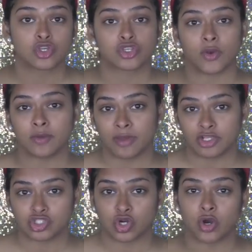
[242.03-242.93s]
So you want to
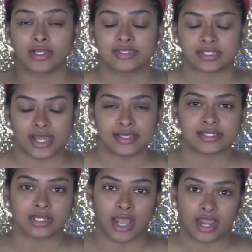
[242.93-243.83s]
make sure it's
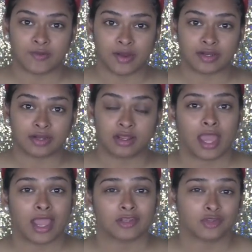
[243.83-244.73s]
nice and hydrated,
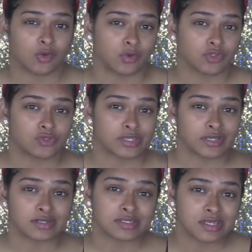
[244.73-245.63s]
and
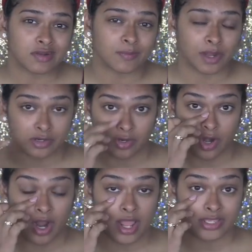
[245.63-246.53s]
using a serum under
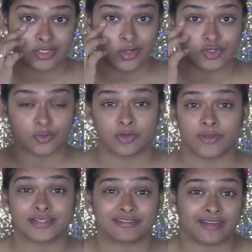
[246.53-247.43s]
your eyes also
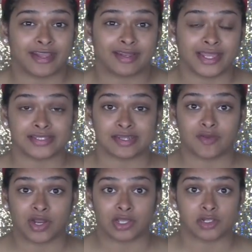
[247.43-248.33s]
prevents fine lines
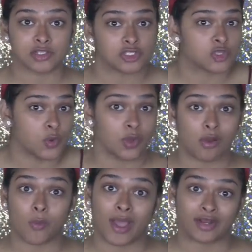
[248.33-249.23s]
and wrinkles,
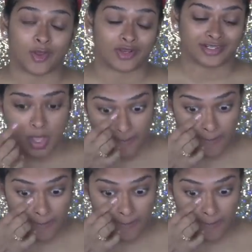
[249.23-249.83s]
so why not?